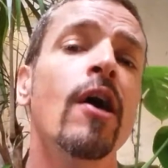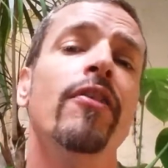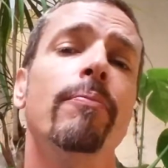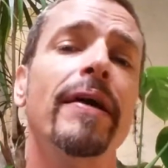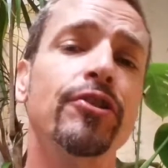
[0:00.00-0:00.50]

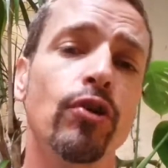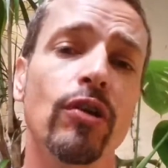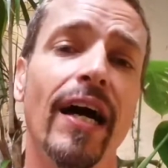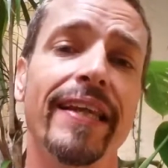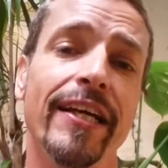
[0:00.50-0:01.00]
The metro
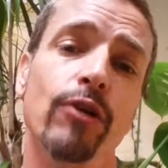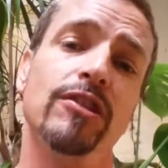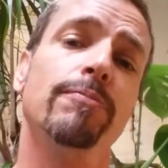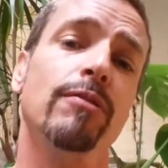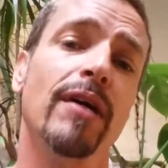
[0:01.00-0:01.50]
line that goes
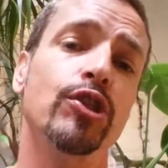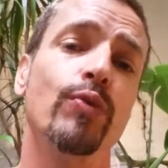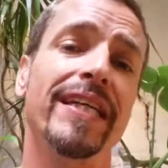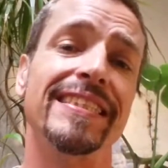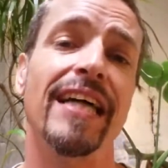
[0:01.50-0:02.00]
up to
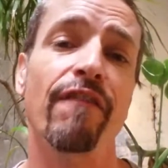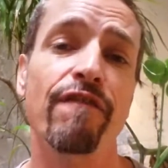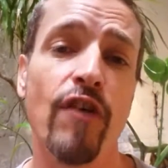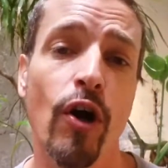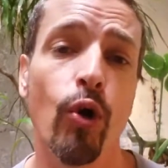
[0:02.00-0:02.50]
Monjuic is not
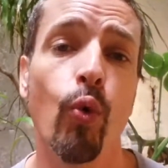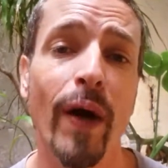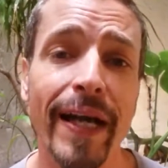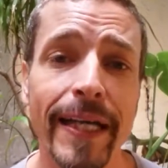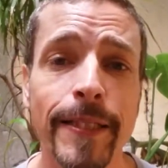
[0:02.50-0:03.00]
far
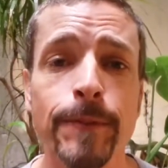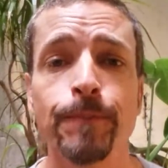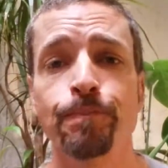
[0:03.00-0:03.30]
away.